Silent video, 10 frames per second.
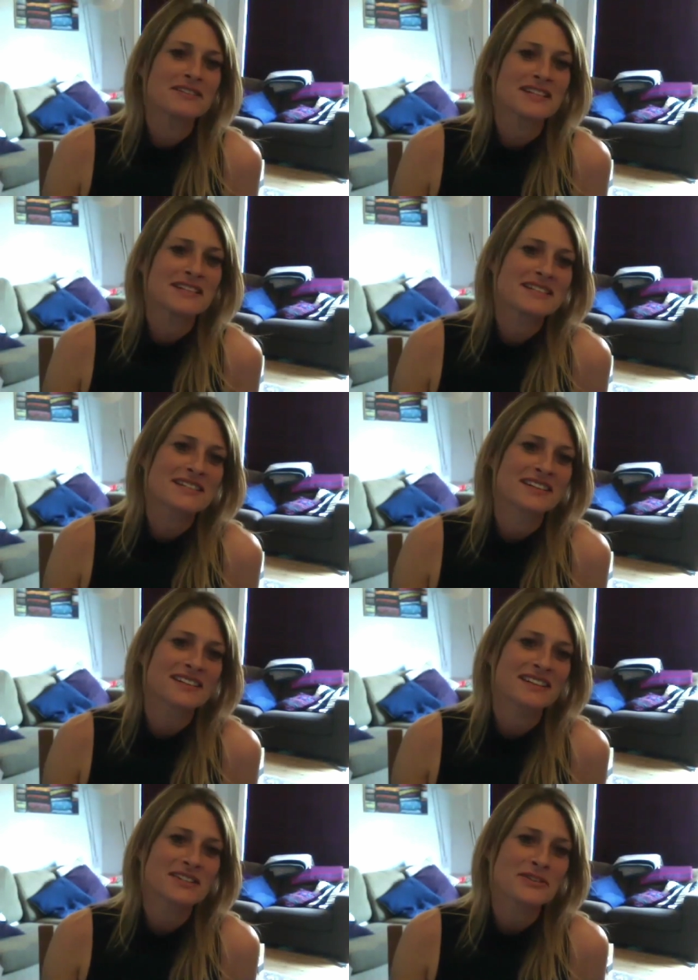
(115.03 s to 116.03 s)
since
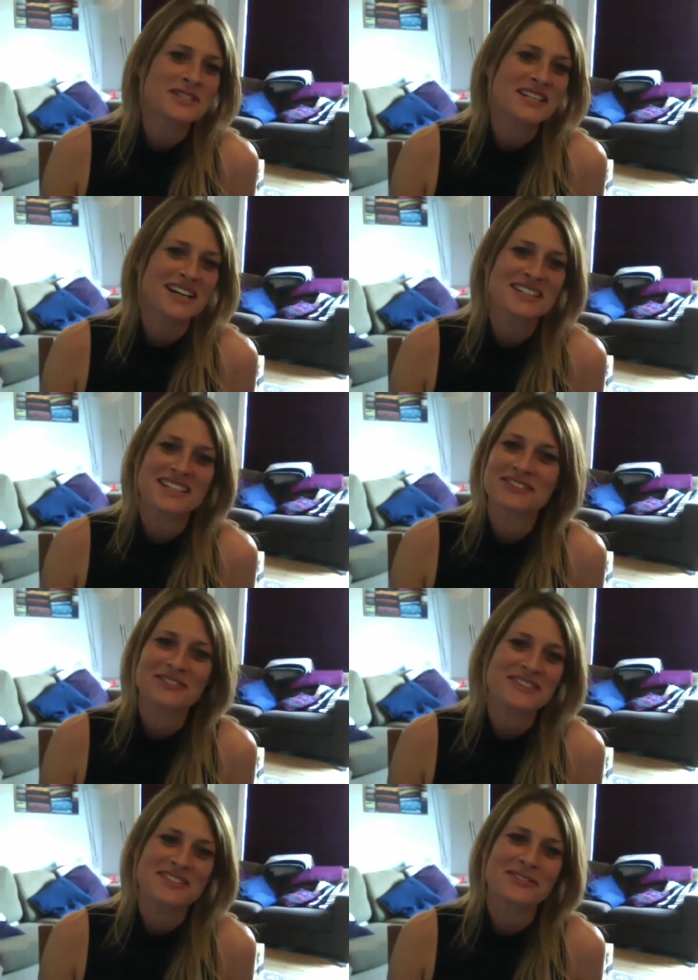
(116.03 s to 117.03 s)
this all started or
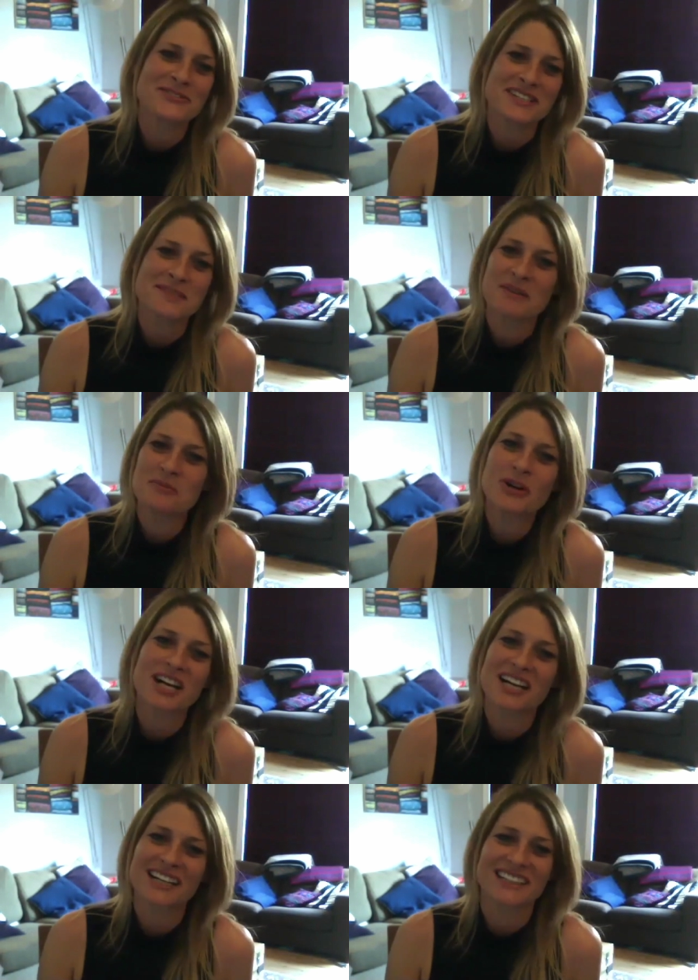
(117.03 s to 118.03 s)
is it all just been
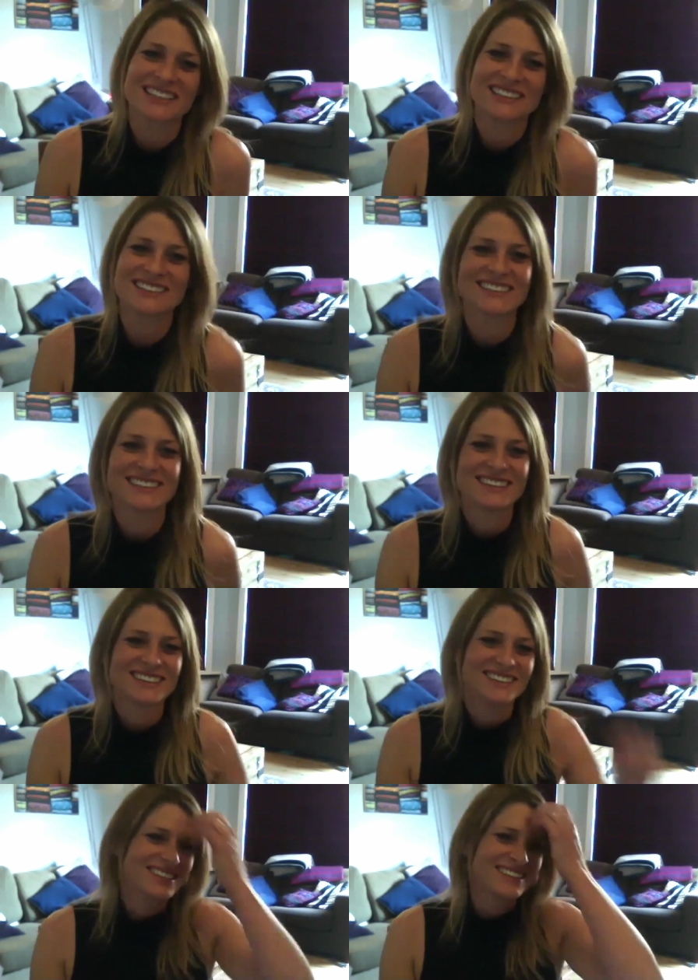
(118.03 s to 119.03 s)
work and
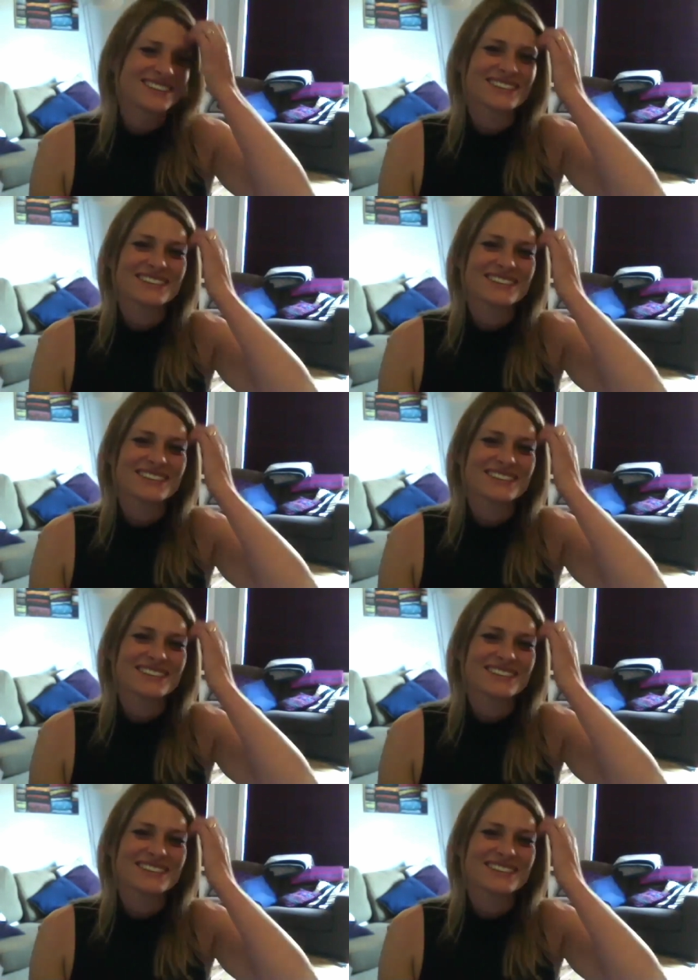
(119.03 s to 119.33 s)
i think